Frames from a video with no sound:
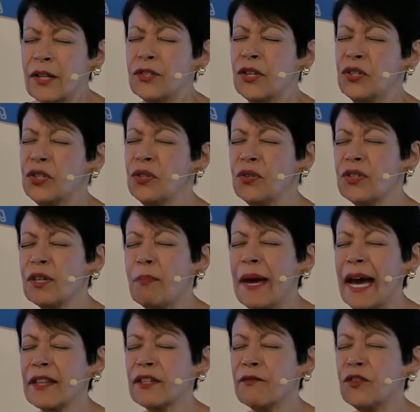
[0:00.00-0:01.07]
to choose the
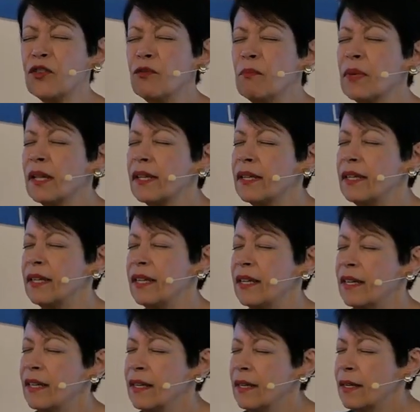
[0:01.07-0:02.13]
path of
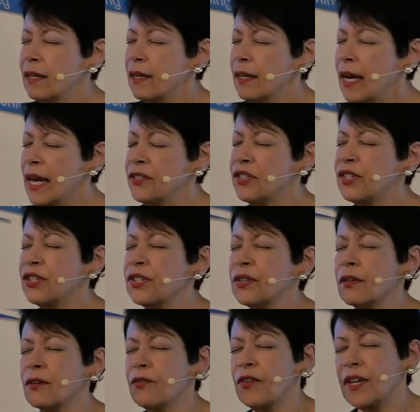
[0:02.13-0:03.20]
humility and
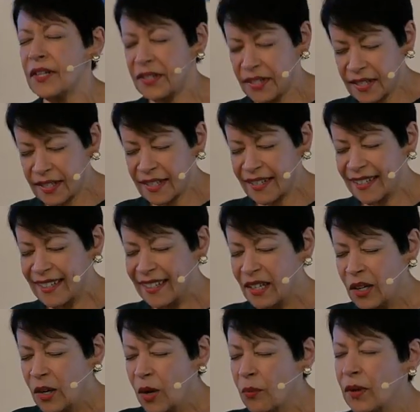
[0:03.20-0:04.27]
service,
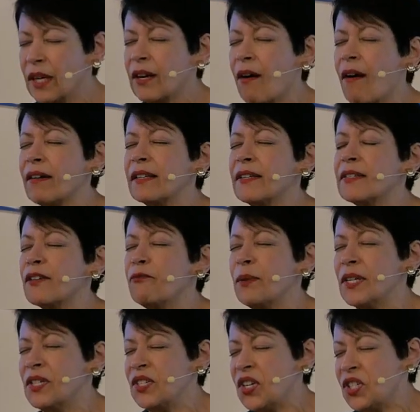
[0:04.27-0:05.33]
regardless of
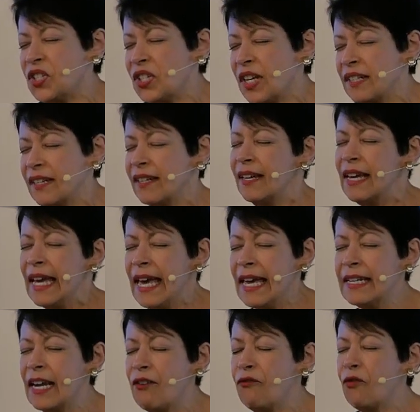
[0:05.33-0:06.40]
position.
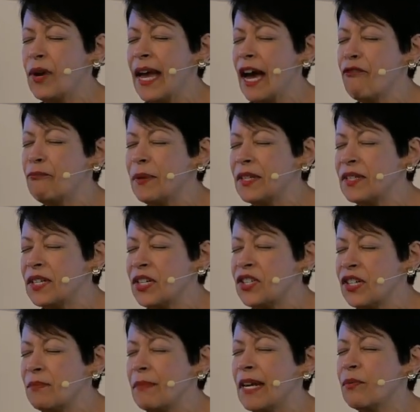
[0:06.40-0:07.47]
And if we have
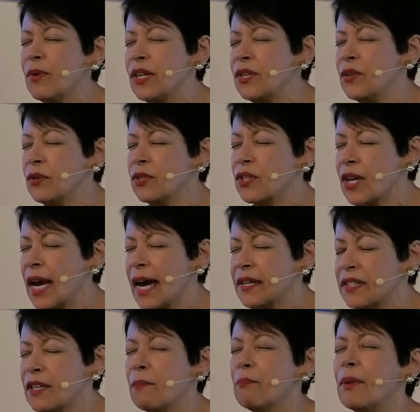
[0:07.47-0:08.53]
position, may we use
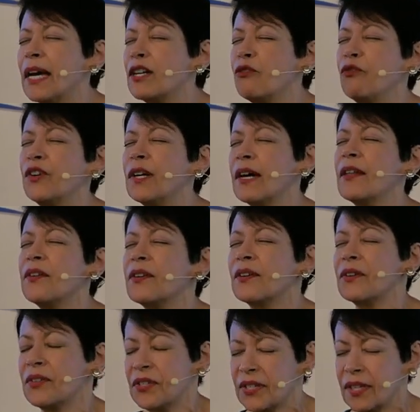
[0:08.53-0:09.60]
that to benefit
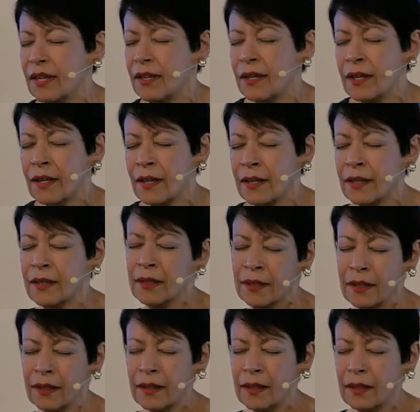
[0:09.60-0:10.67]
others,
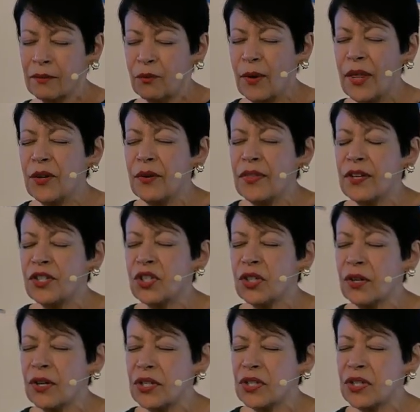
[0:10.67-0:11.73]
whether in the
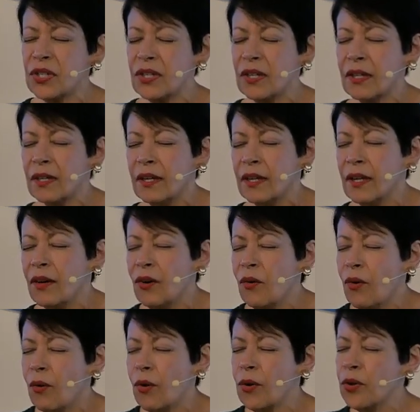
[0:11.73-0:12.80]
church
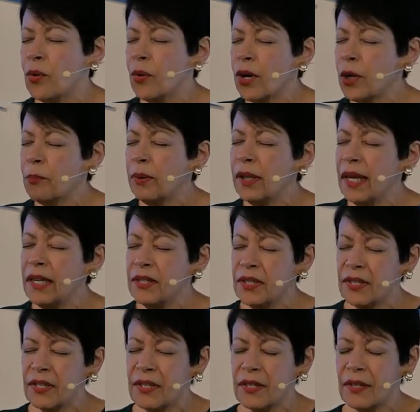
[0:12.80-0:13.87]
or the
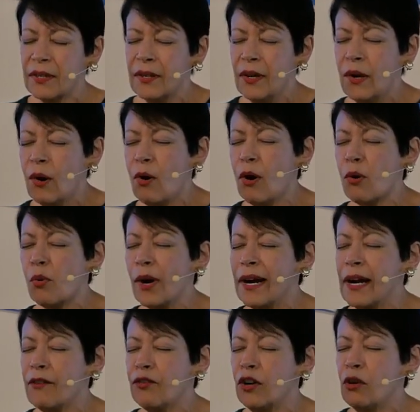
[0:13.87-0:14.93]
workplace or
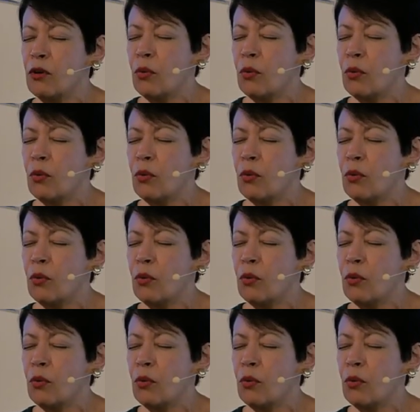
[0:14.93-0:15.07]
wherever